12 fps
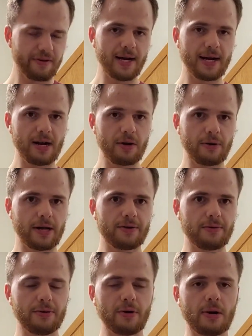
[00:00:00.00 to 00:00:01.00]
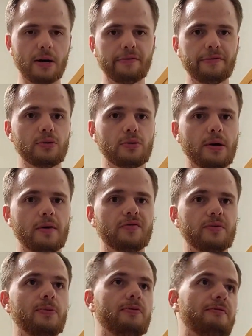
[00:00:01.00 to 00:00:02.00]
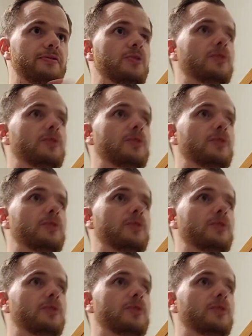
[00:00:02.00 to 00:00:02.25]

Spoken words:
I don't know how I feel comfortable